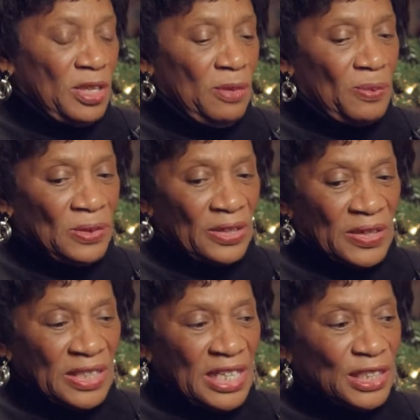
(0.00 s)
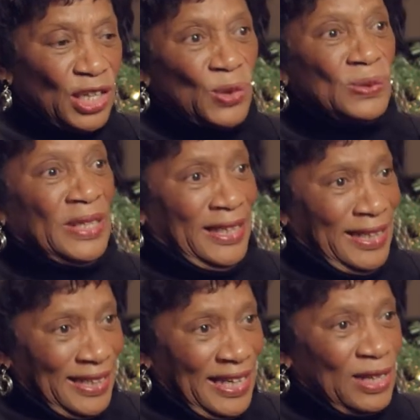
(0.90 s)
people are
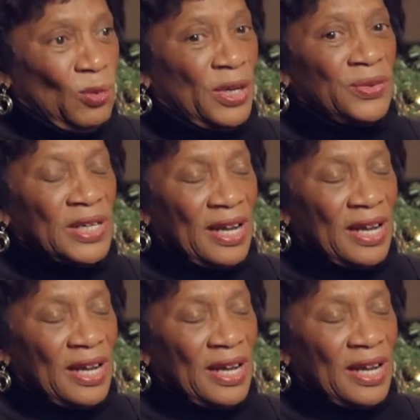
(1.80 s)
lonely and wondering